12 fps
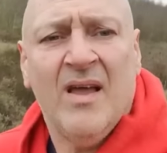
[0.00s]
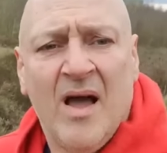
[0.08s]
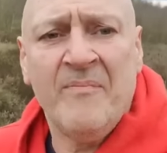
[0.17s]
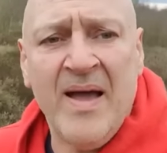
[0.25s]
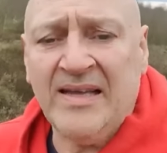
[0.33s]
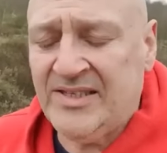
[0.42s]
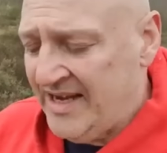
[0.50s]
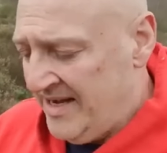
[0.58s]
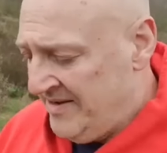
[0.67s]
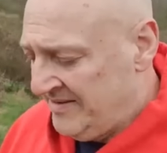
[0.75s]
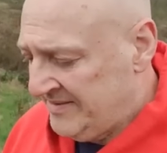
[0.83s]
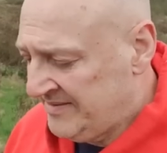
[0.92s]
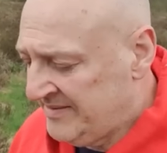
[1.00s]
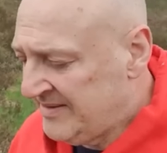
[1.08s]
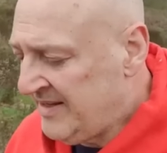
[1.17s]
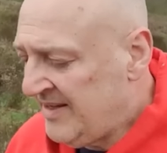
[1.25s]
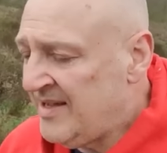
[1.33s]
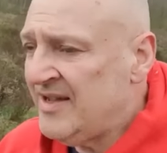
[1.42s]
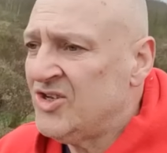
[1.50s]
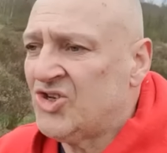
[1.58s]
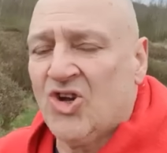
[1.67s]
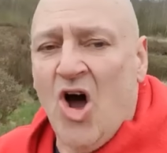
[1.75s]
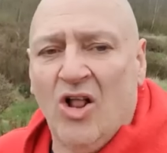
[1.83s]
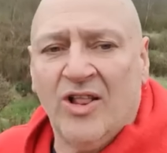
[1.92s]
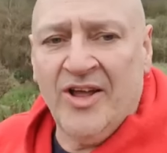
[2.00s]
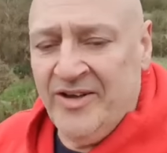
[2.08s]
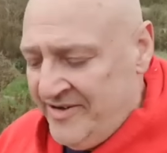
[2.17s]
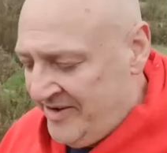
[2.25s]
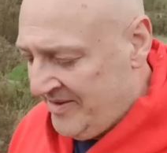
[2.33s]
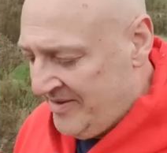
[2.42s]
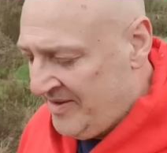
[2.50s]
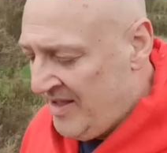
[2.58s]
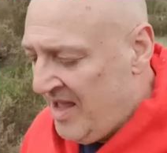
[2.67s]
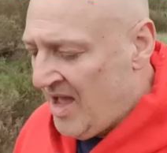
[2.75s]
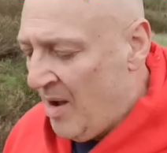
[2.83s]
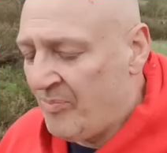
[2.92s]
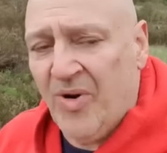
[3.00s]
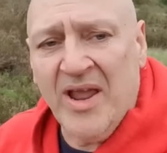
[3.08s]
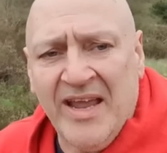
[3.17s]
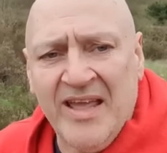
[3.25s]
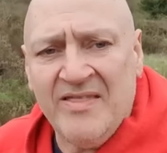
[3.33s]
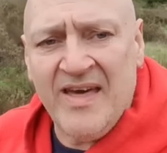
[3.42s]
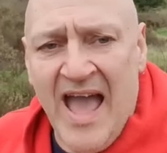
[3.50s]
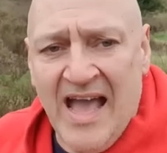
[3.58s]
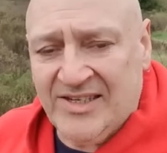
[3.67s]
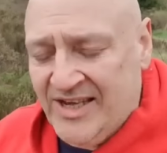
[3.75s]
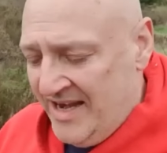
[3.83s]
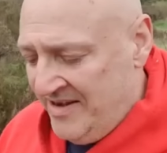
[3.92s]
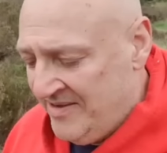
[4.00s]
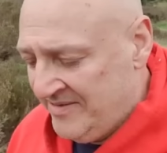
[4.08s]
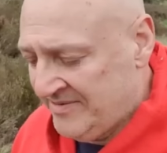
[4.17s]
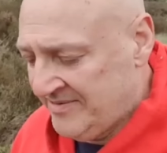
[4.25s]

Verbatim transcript: Amazing. Scotland are bringing theirs in.